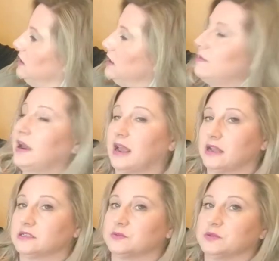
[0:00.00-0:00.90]
It might have
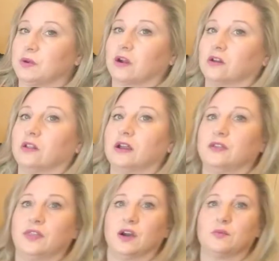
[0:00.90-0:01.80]
had some sparkle on it
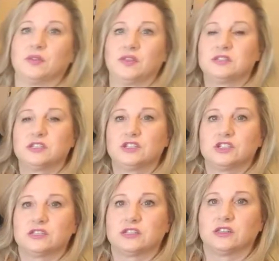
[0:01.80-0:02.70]
though, but this is
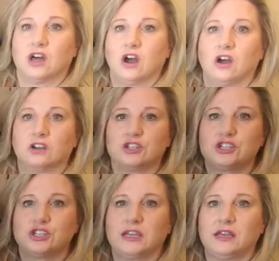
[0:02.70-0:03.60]
just a long
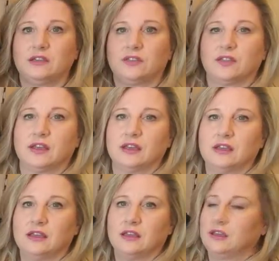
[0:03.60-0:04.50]
sheath.
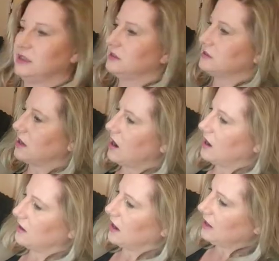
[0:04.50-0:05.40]
It's
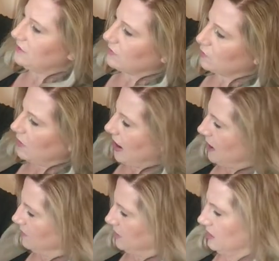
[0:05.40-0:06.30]
got kind of a
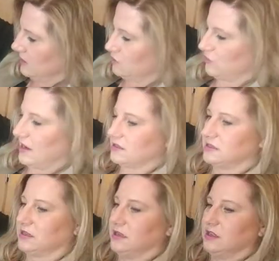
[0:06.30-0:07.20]
wrap
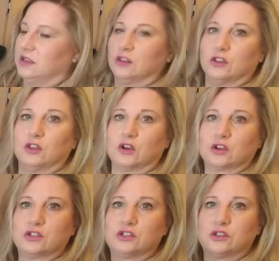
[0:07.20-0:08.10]
dress
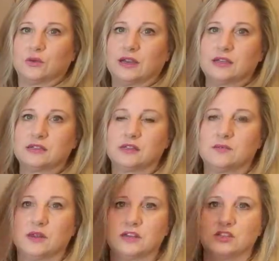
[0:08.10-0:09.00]
look to it,
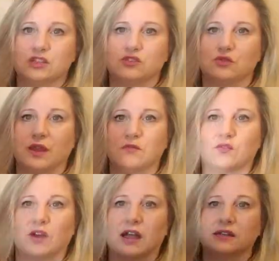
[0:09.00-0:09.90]
but it's just straight
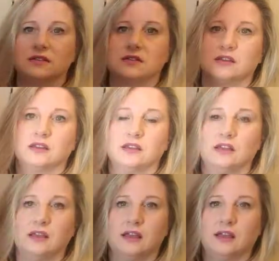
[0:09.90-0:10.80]
front
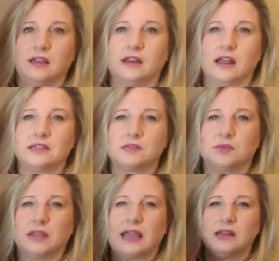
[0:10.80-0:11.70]
and a nice
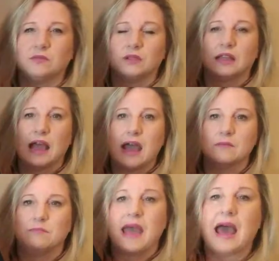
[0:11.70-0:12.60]
plain
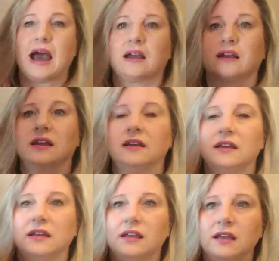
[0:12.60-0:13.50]
black back.
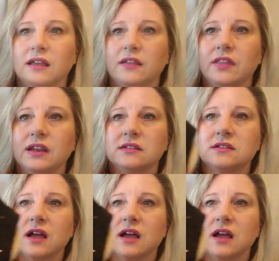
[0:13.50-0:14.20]
And then it's